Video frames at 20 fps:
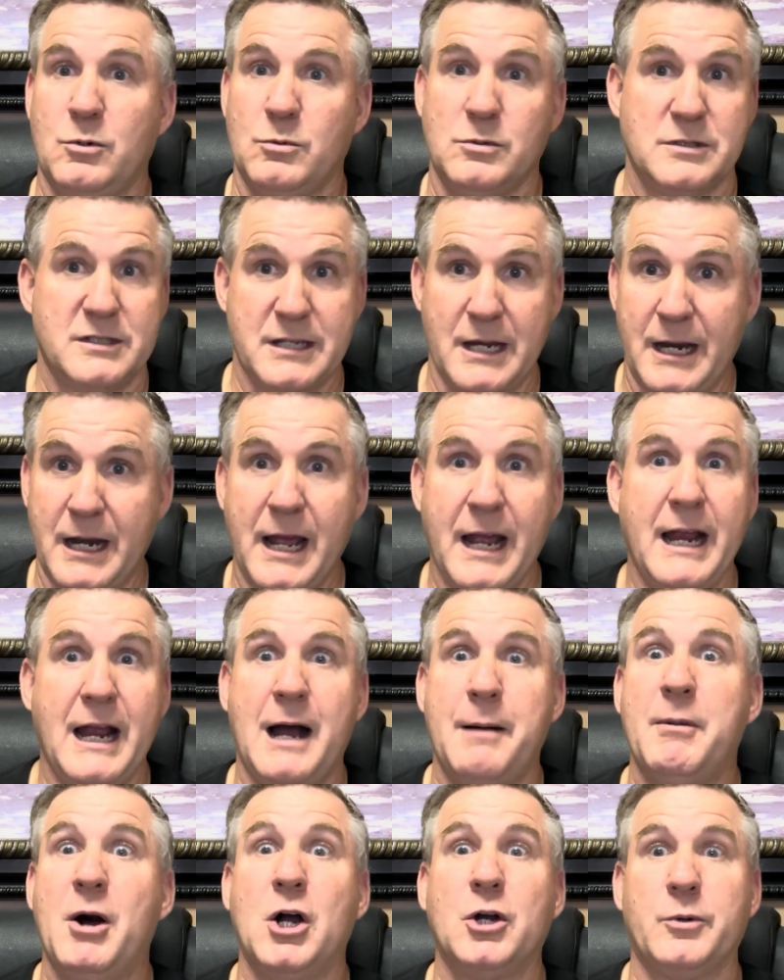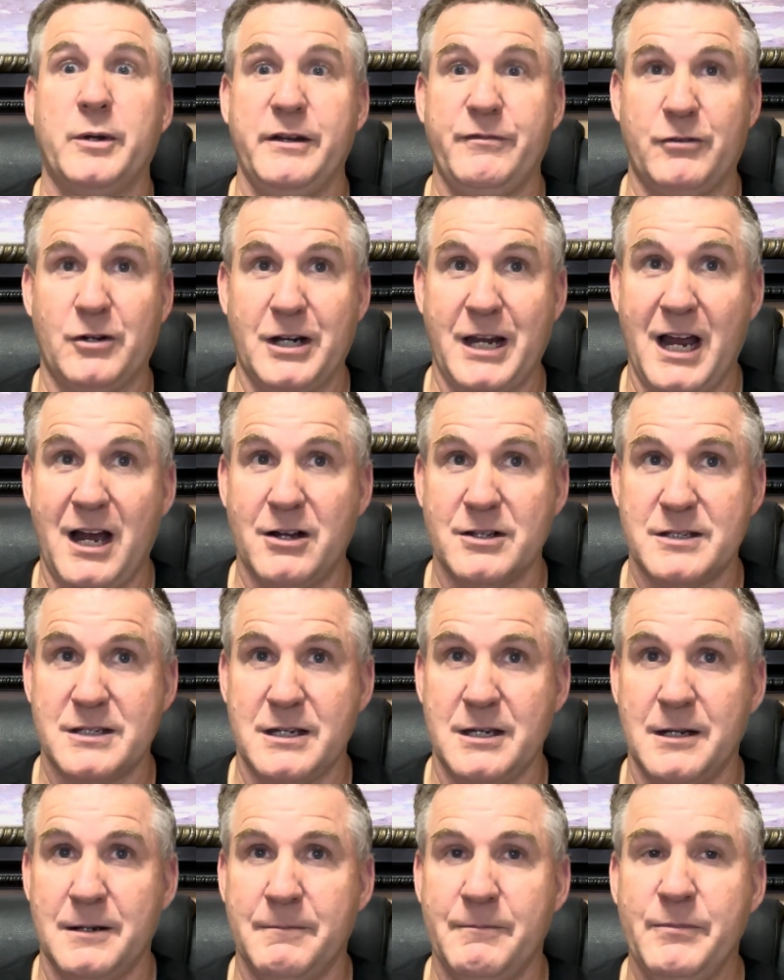saying, hey, I'm hungry for
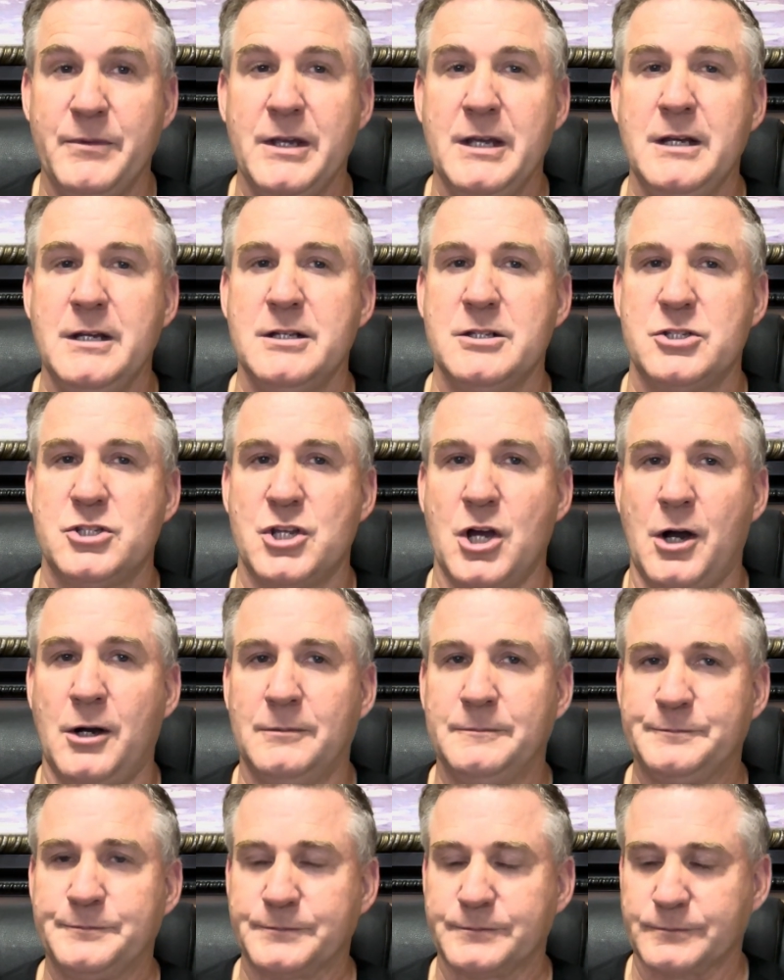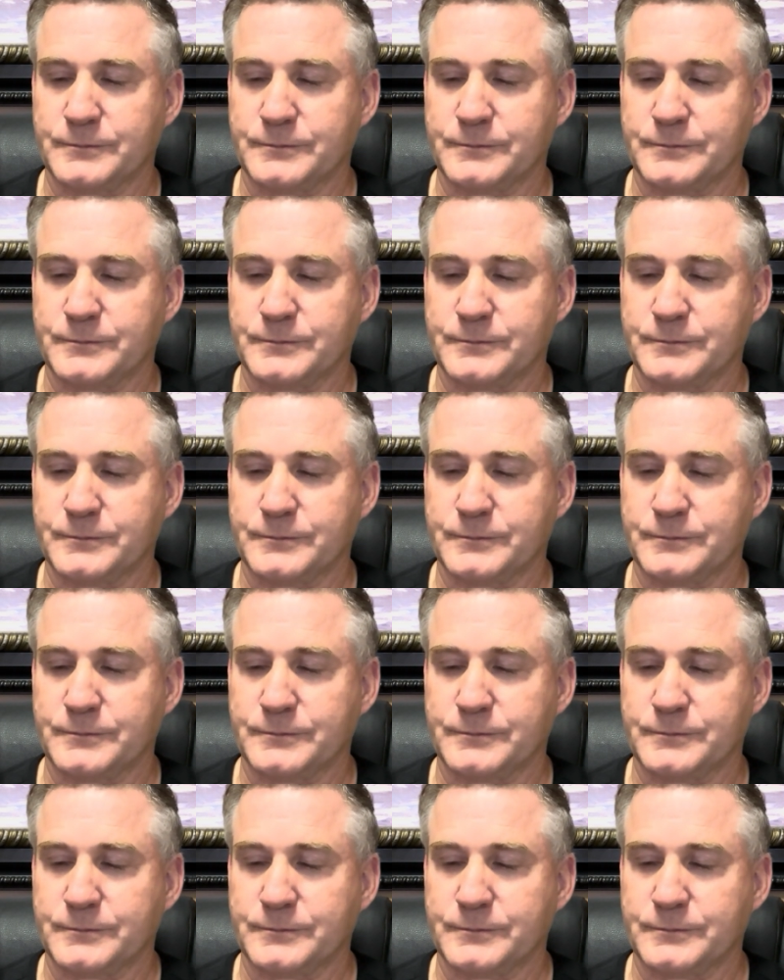calcium. So